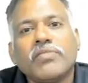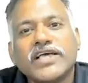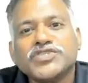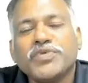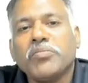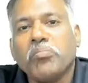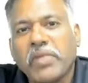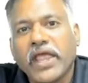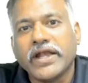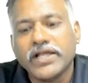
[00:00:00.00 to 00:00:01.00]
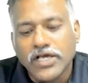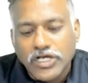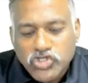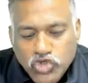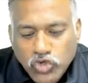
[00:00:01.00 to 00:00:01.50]
has been made
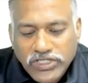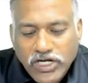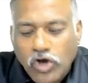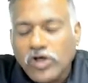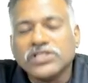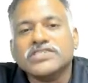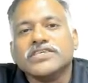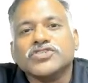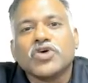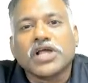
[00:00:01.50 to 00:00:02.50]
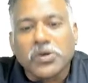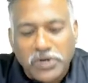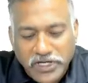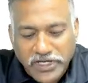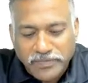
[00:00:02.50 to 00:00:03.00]
so that all these things are
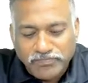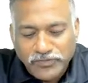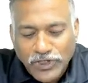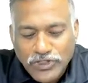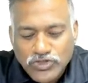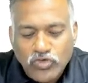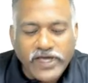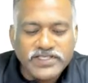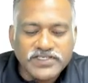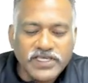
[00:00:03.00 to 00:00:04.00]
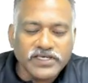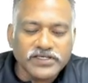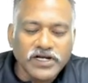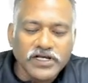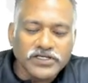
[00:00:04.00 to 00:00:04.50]
covered here. So you can see
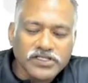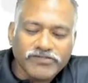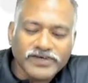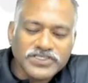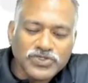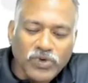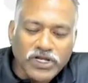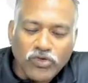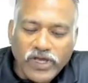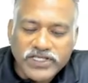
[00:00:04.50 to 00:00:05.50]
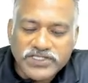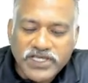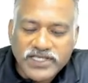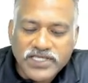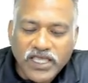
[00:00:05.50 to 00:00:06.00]
here, the first one you can see
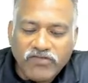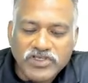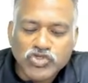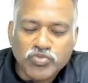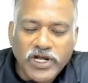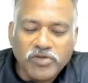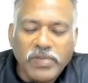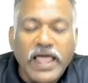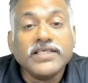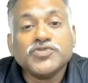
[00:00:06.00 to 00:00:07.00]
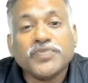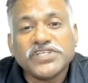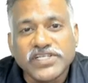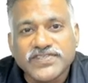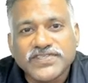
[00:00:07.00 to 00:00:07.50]
as an investment planning
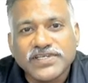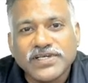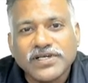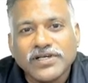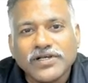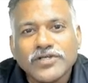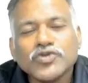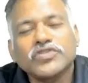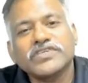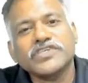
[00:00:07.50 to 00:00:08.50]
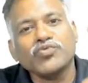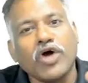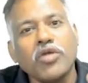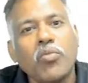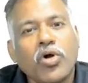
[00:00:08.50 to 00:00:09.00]
specialist. So this is
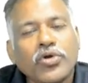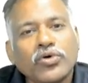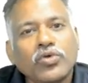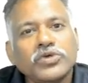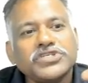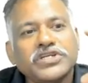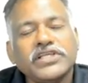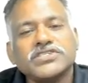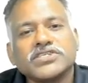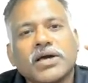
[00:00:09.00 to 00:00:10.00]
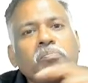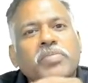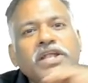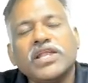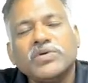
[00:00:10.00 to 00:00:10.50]
one module which deals
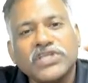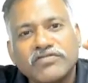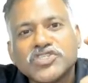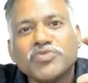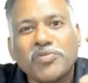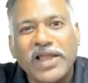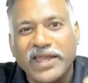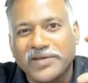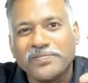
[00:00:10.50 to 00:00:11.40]
completely with investment planning.